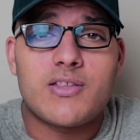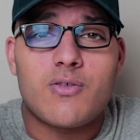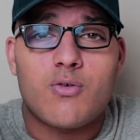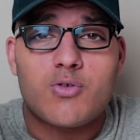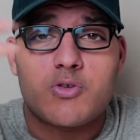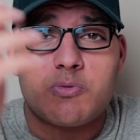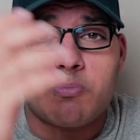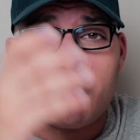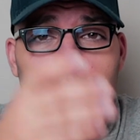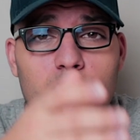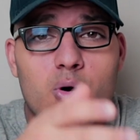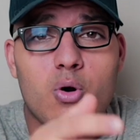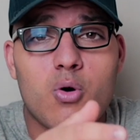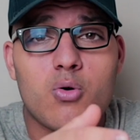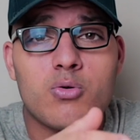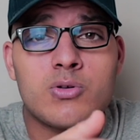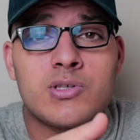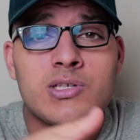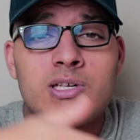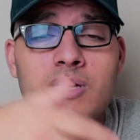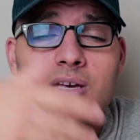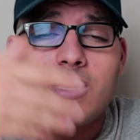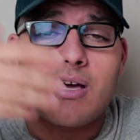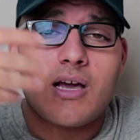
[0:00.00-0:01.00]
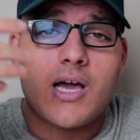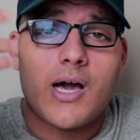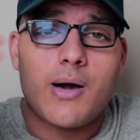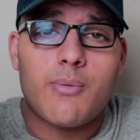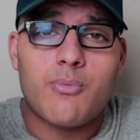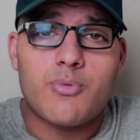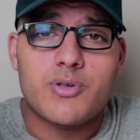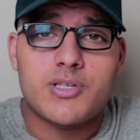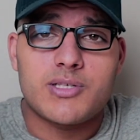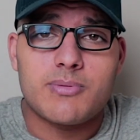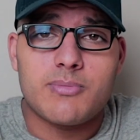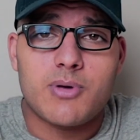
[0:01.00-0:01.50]
those pros
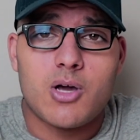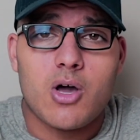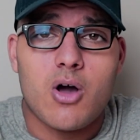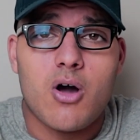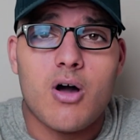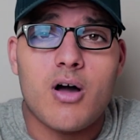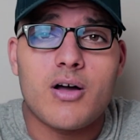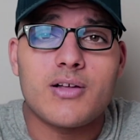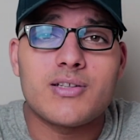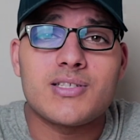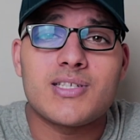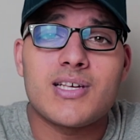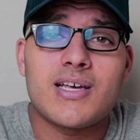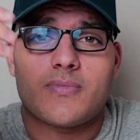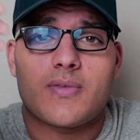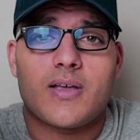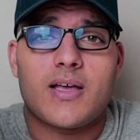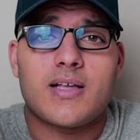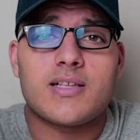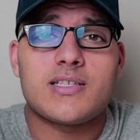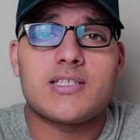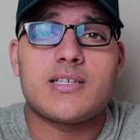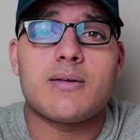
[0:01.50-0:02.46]
come with some cons, and